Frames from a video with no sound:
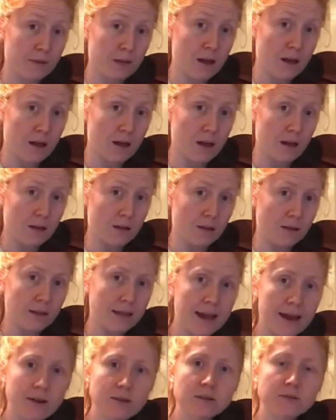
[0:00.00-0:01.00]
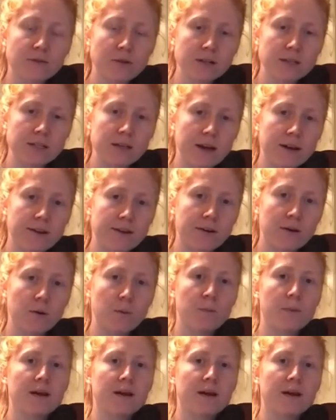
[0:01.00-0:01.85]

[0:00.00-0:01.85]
loud sforzando,